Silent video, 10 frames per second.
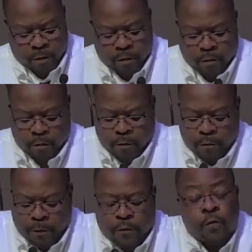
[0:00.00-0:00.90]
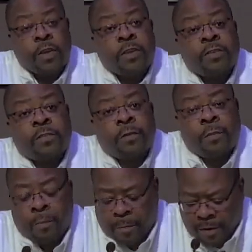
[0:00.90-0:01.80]
For 2 years,
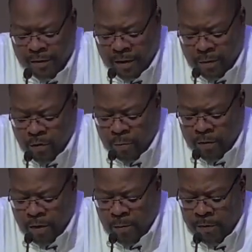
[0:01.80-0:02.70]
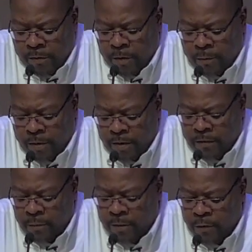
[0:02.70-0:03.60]
my dad, Norman Thomas, had been asking
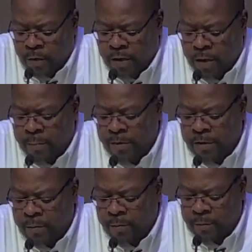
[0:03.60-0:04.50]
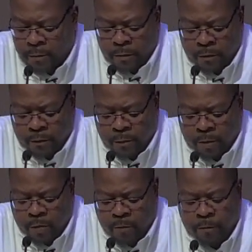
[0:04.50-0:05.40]
me to accompany him to my
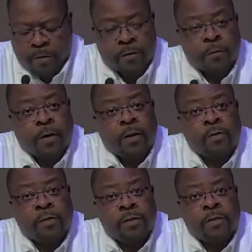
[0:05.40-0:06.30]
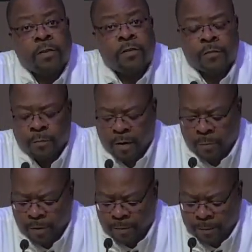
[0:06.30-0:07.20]
home village of Arnoldine in Zimbabwe.
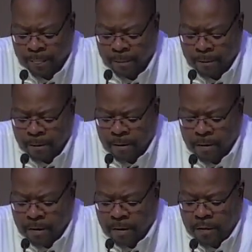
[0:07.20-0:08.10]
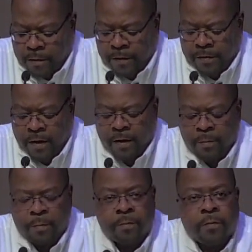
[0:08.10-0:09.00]
At that time,
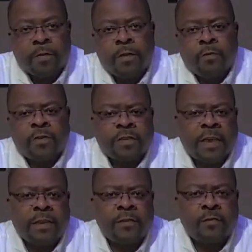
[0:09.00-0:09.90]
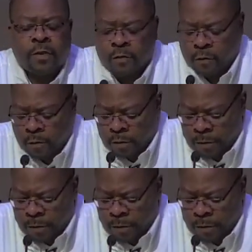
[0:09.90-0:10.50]
he was 82 years old.